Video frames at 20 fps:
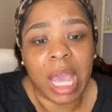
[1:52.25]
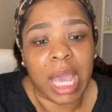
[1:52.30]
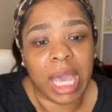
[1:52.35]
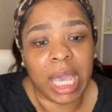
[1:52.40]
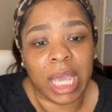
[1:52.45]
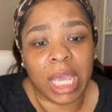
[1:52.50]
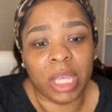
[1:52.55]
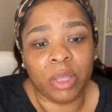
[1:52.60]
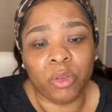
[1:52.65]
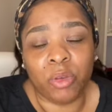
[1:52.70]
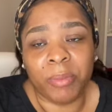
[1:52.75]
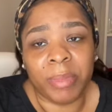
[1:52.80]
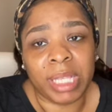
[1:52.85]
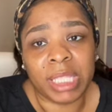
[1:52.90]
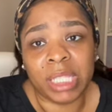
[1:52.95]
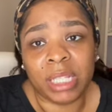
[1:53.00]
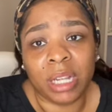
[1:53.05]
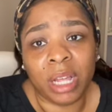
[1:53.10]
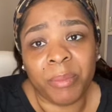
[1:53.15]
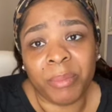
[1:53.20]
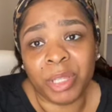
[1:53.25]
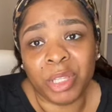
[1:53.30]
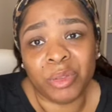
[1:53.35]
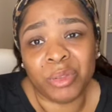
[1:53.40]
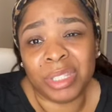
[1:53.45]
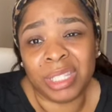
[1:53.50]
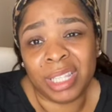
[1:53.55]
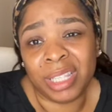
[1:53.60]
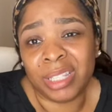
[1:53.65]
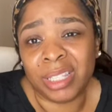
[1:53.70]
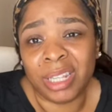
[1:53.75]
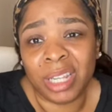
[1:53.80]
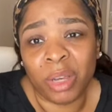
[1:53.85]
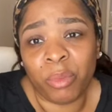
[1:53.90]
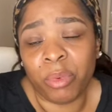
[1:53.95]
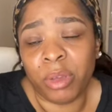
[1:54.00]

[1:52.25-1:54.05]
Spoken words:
and you mix it up and you season it